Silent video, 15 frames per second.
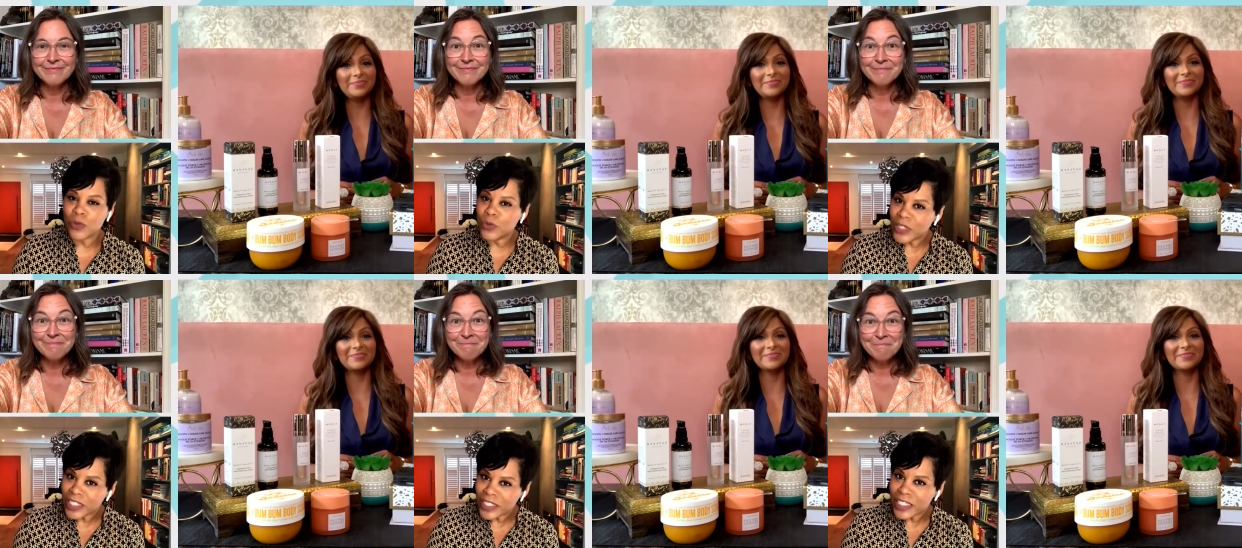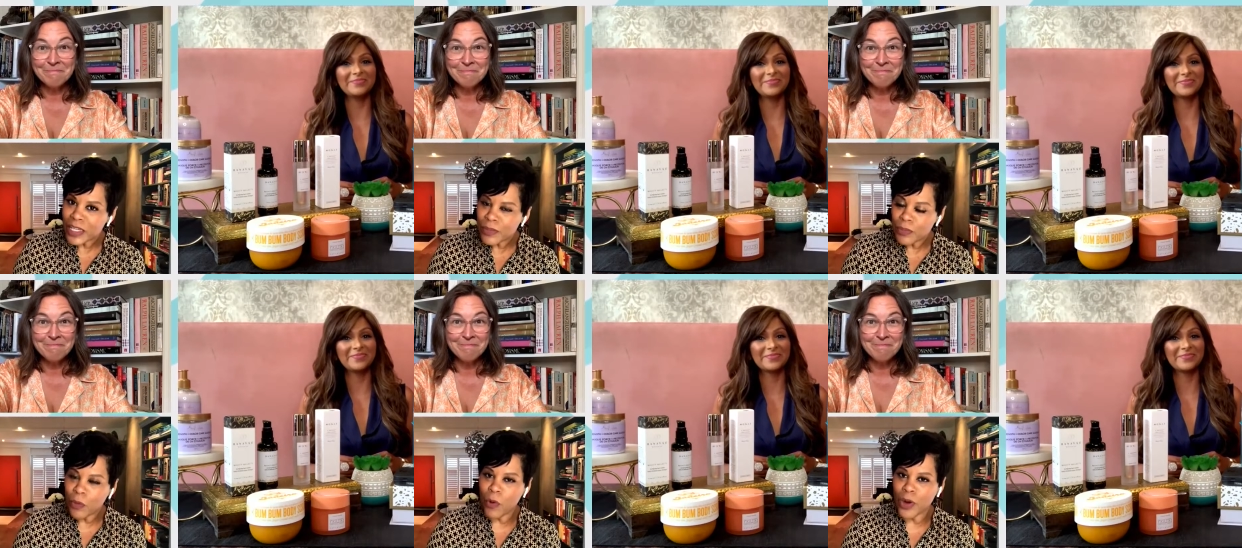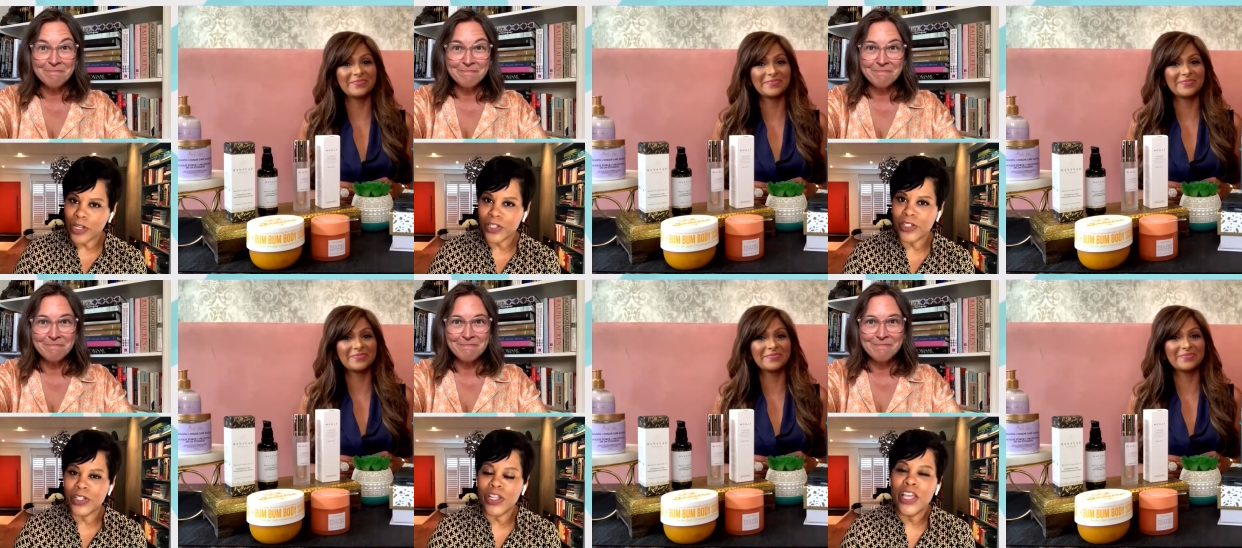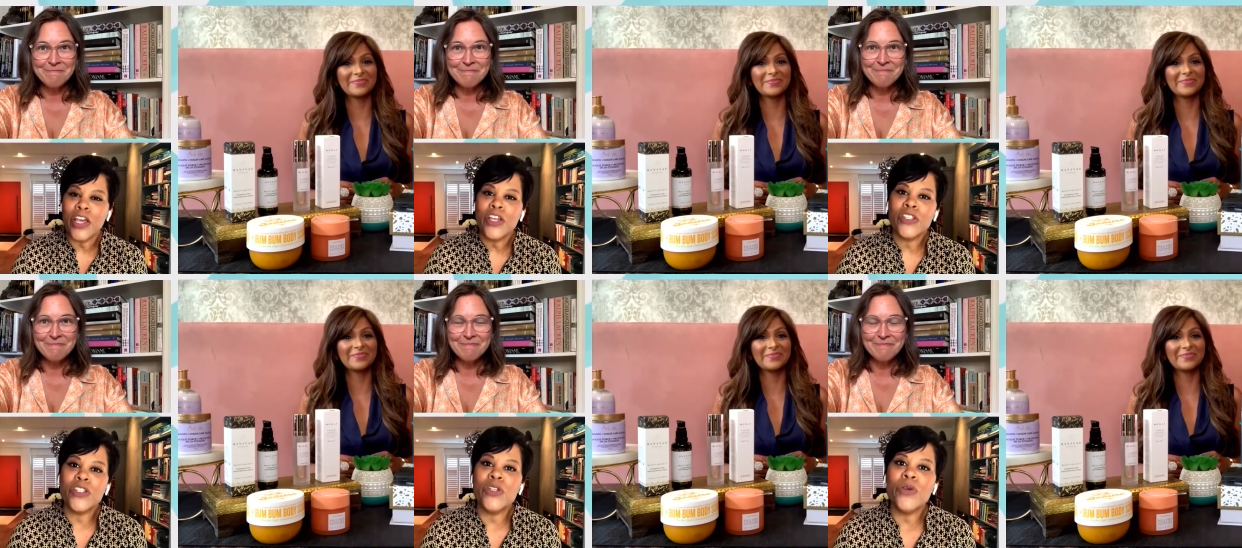Speaker 1: that's really important
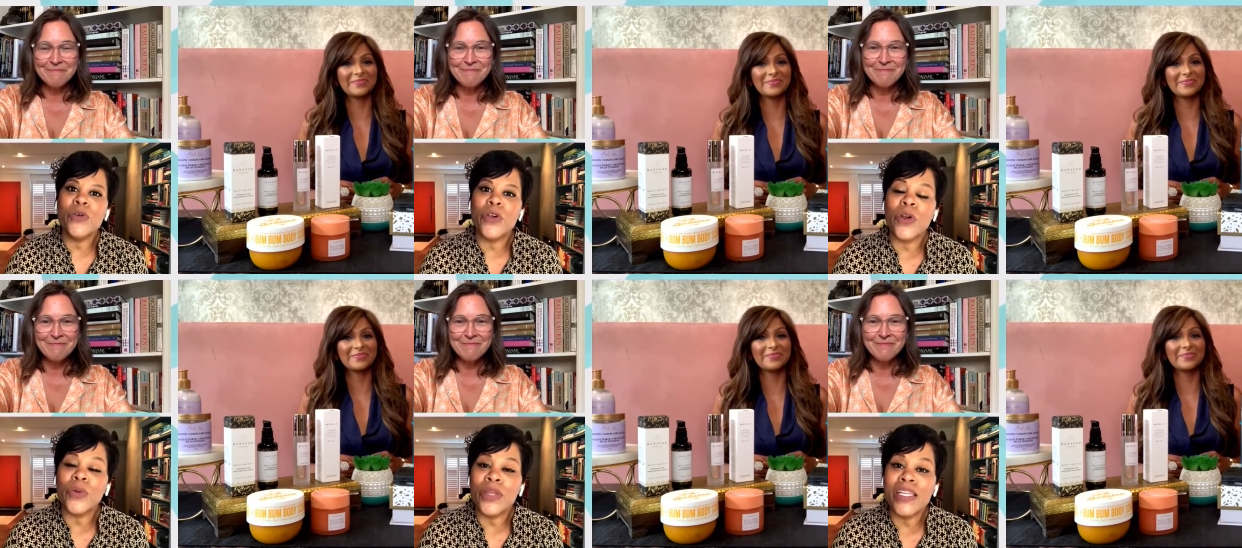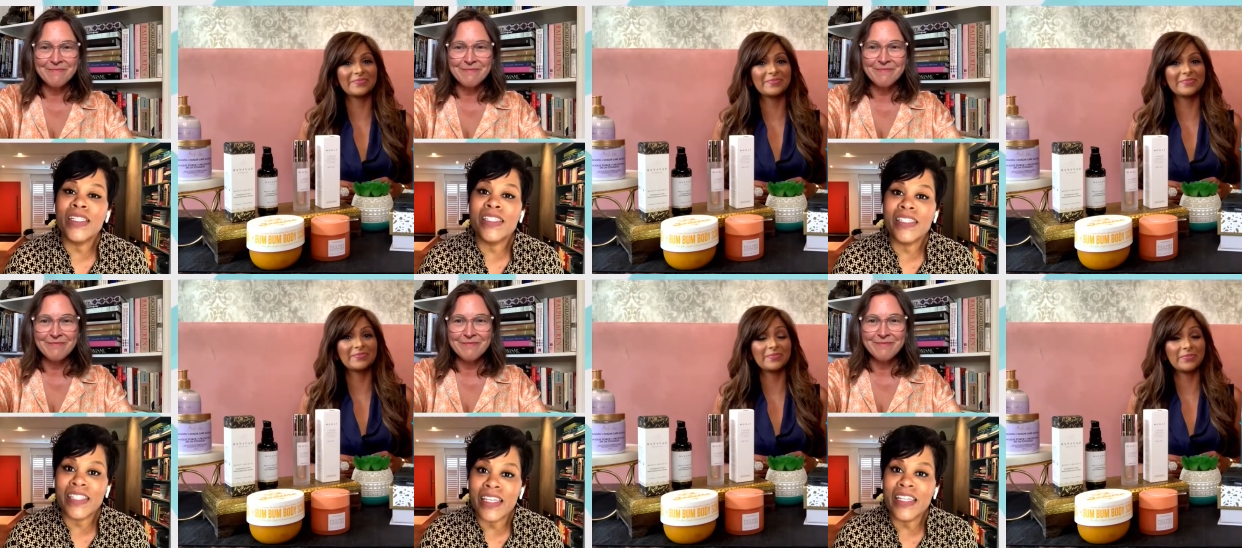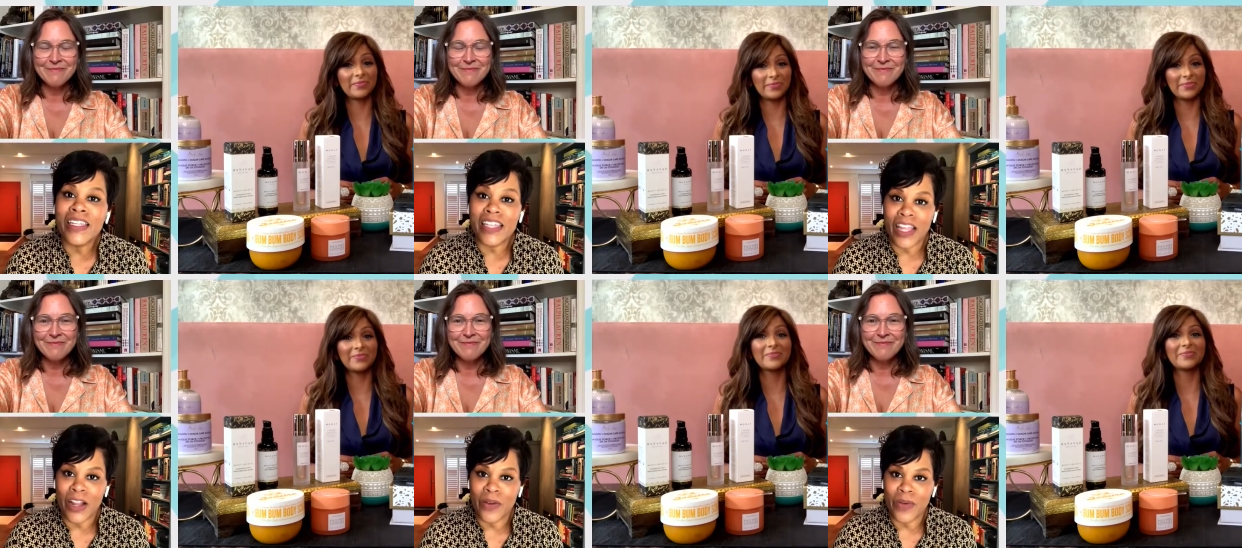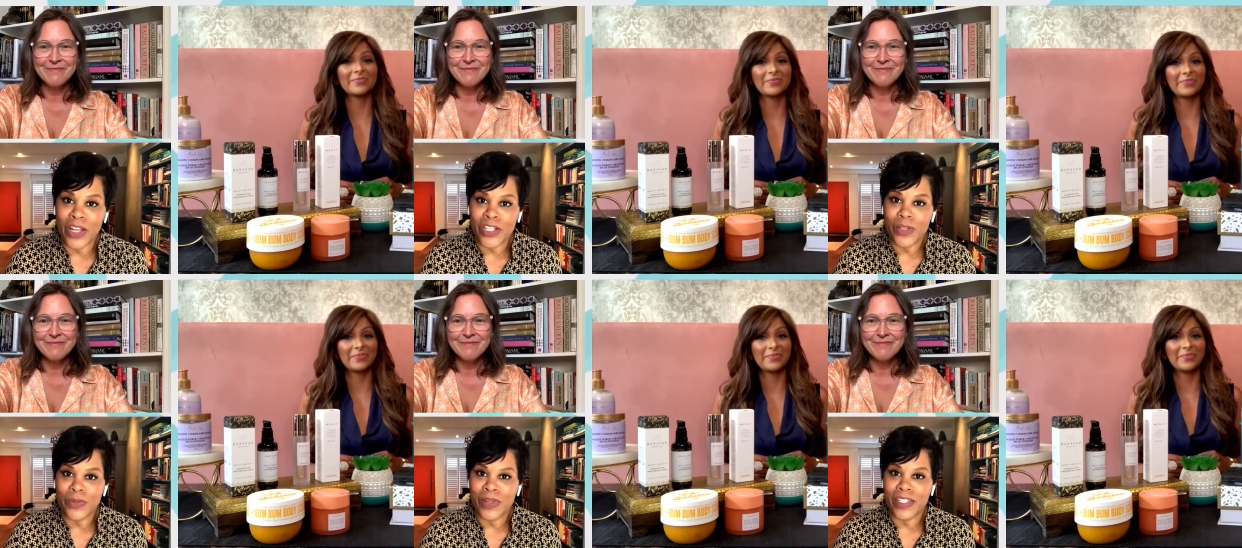to Korean skincare
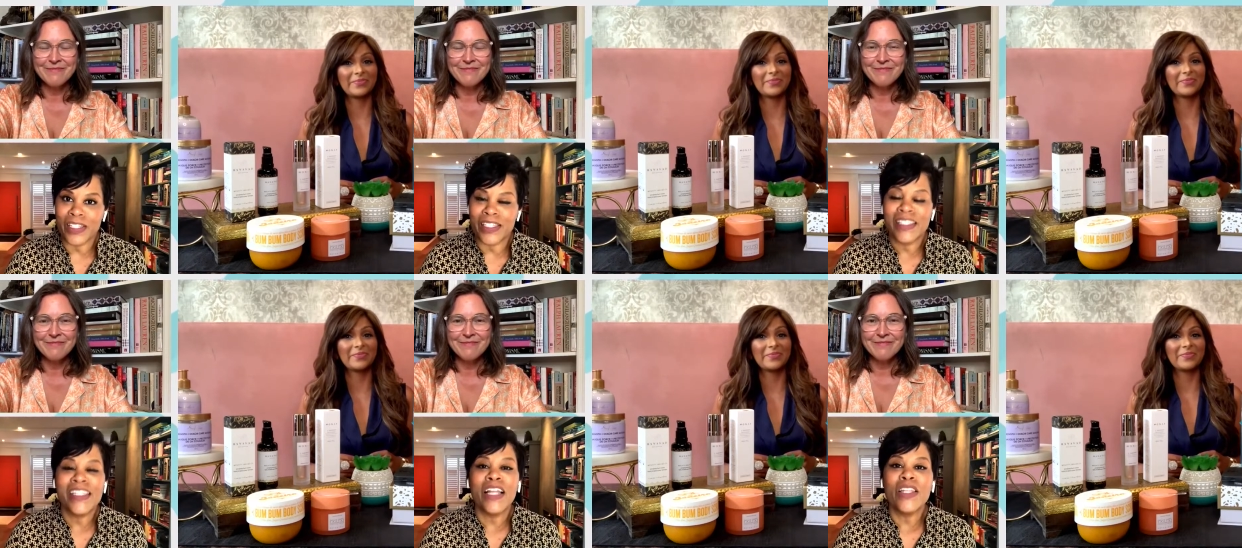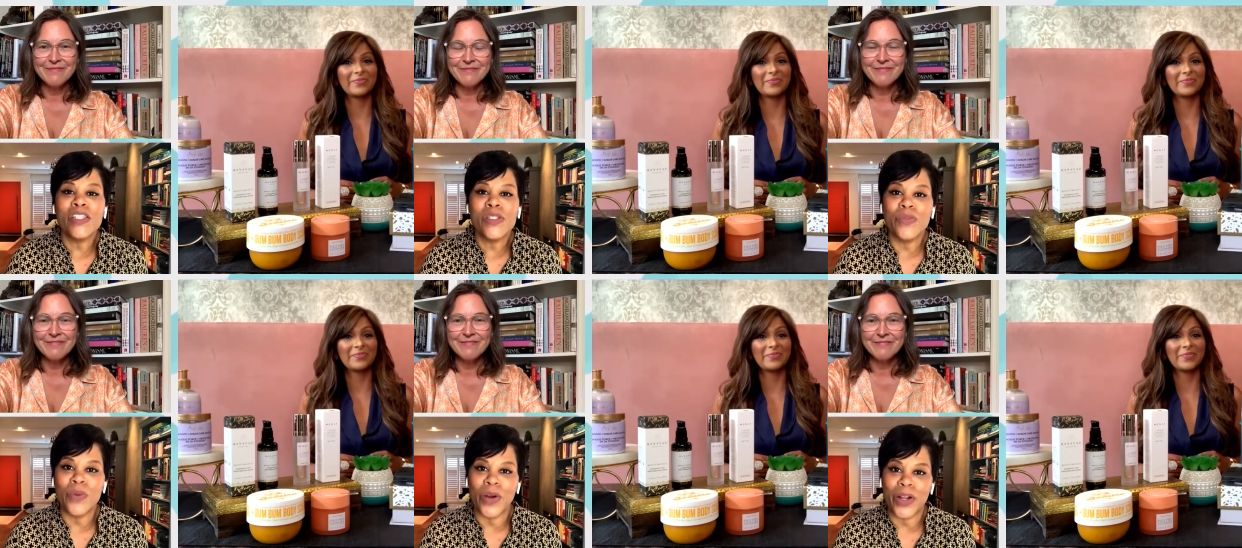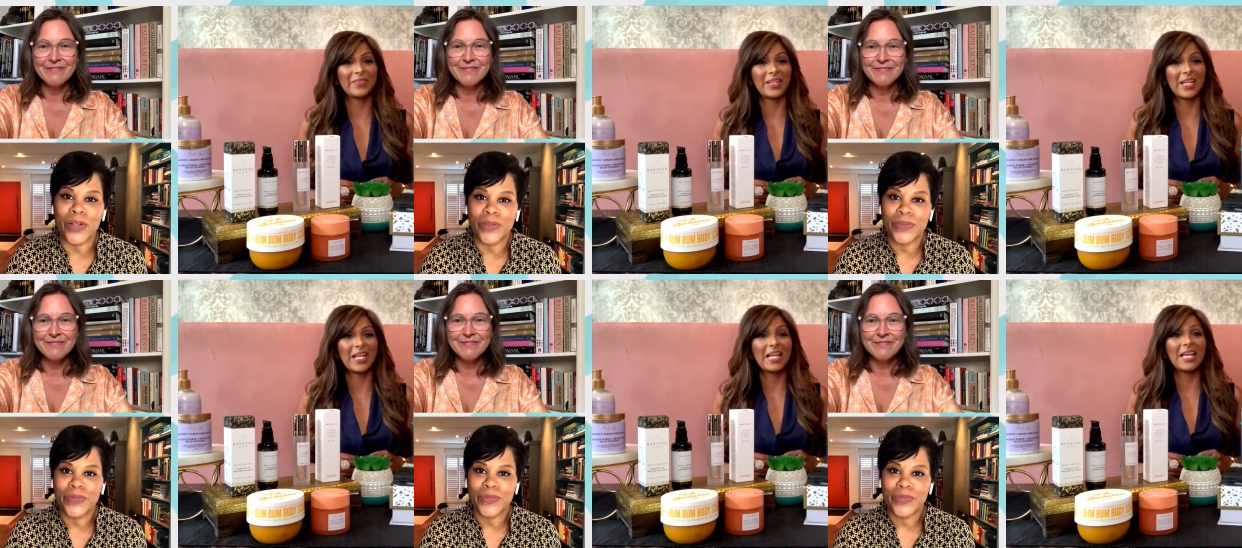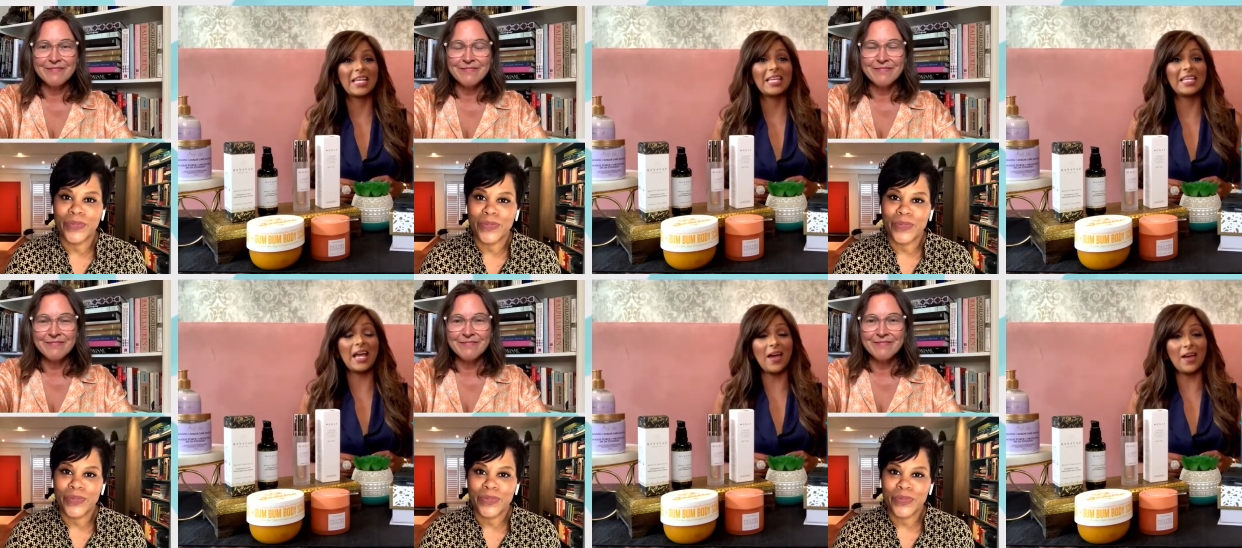regimens. Tell us more.
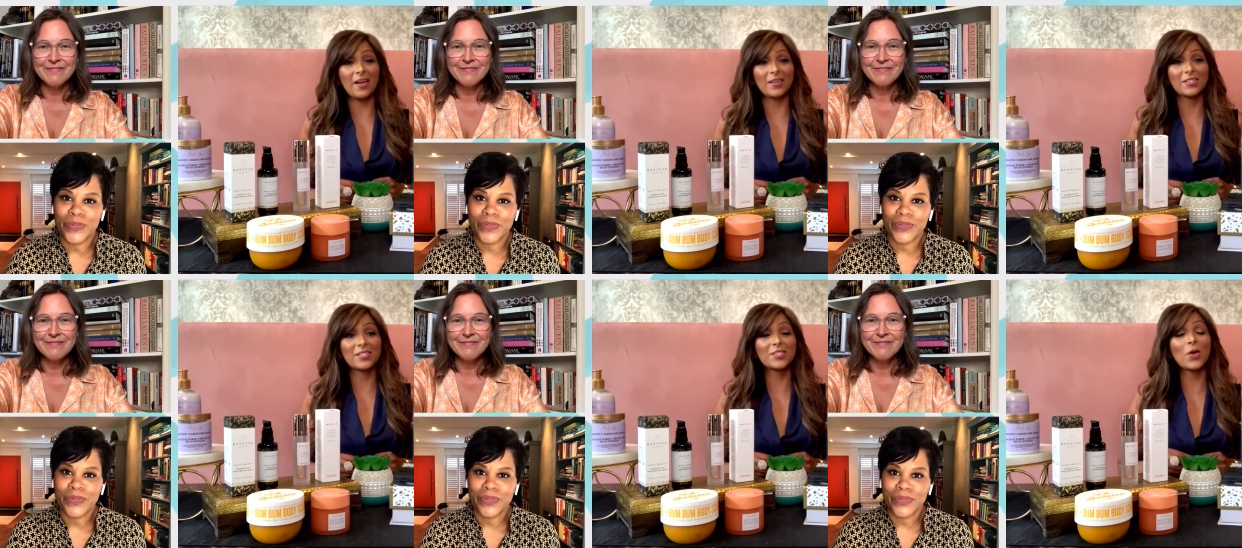
Speaker 2: Yeah,